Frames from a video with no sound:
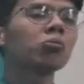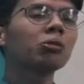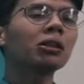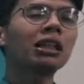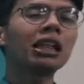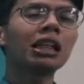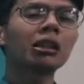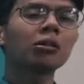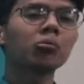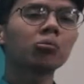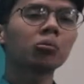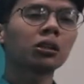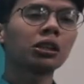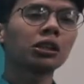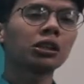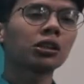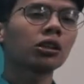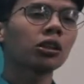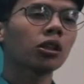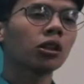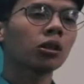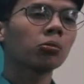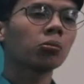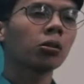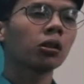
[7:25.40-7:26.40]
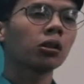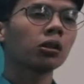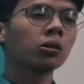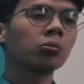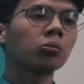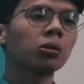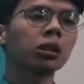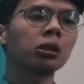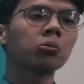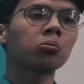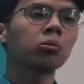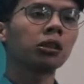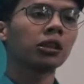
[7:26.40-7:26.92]
pick and place robot
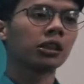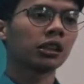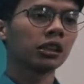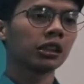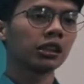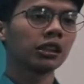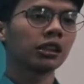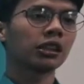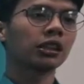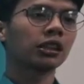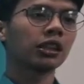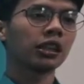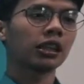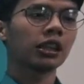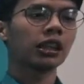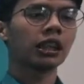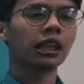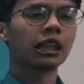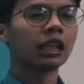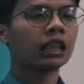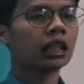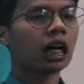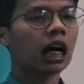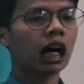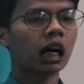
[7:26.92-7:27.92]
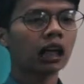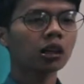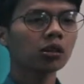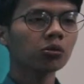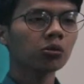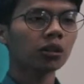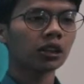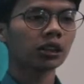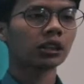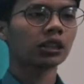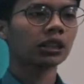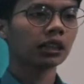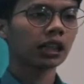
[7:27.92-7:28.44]
manipulator in the
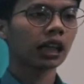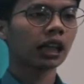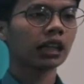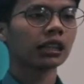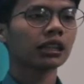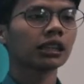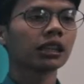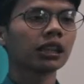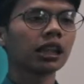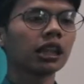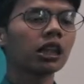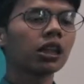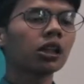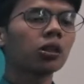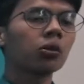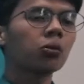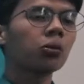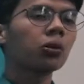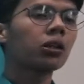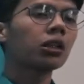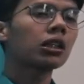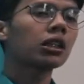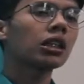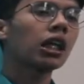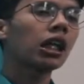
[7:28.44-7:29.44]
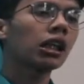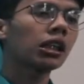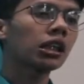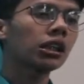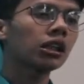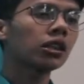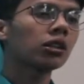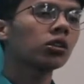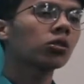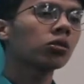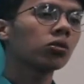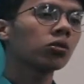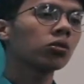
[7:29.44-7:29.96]
hardware design, we
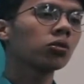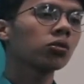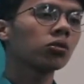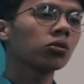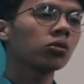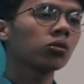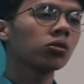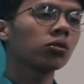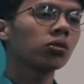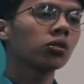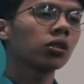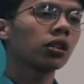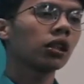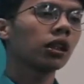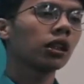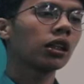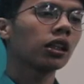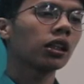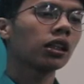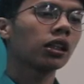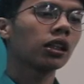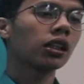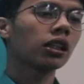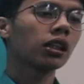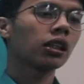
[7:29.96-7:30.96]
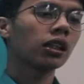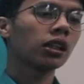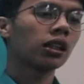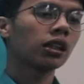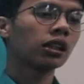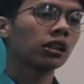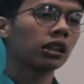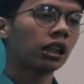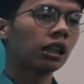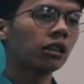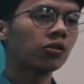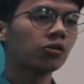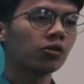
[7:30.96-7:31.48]
decided to
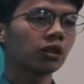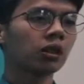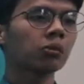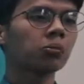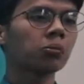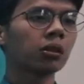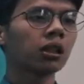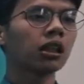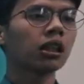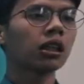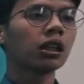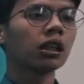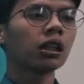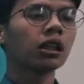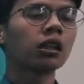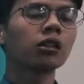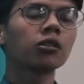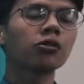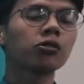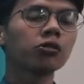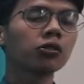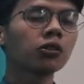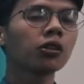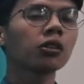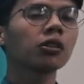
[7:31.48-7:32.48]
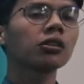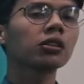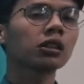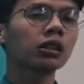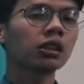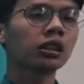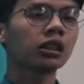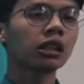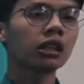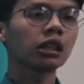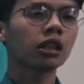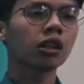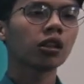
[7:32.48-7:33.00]
develop a 4
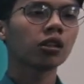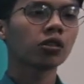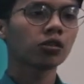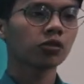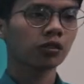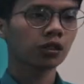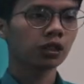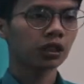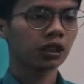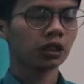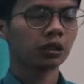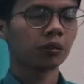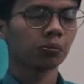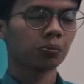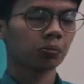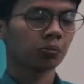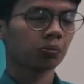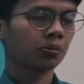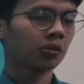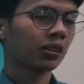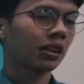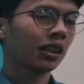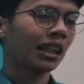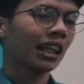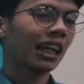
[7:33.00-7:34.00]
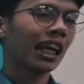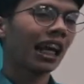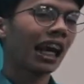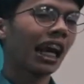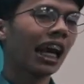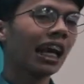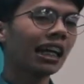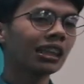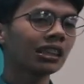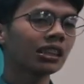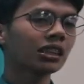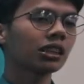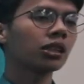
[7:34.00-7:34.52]
degree of freedom.
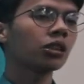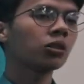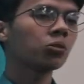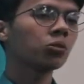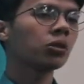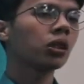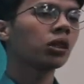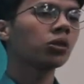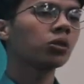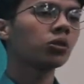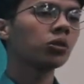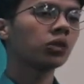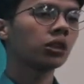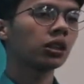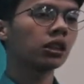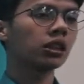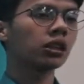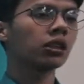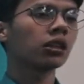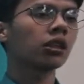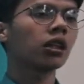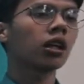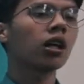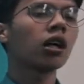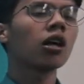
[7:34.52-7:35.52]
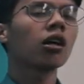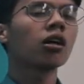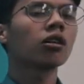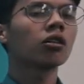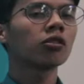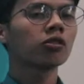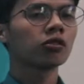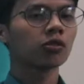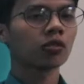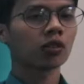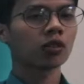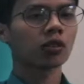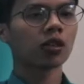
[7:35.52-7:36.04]
Hence, we are using
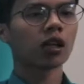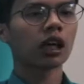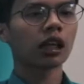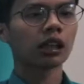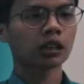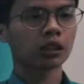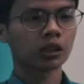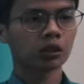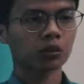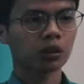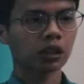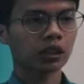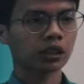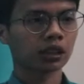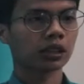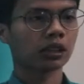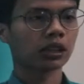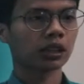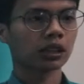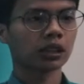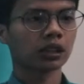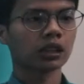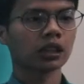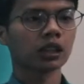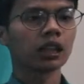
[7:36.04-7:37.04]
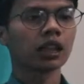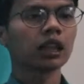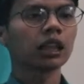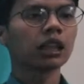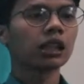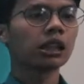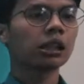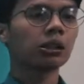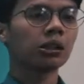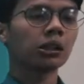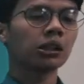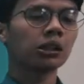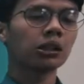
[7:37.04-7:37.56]
4 actuators.
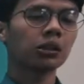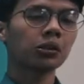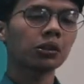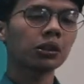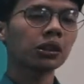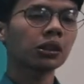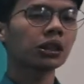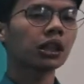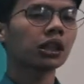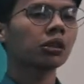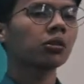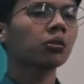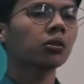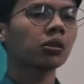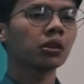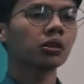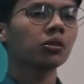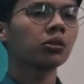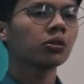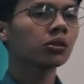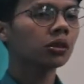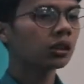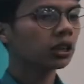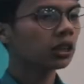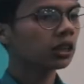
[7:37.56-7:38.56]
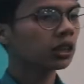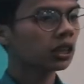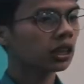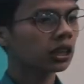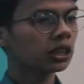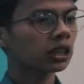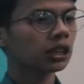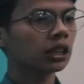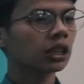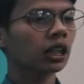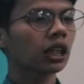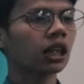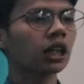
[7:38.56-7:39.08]
The actuators that we are using
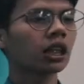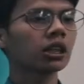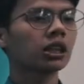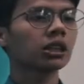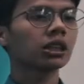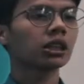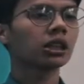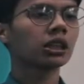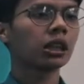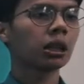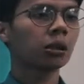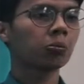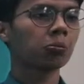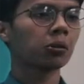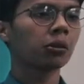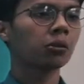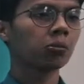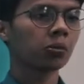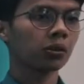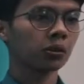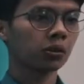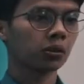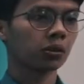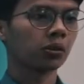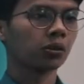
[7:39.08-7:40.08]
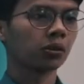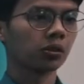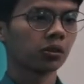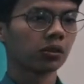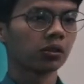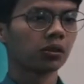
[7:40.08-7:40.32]
is stepper motor,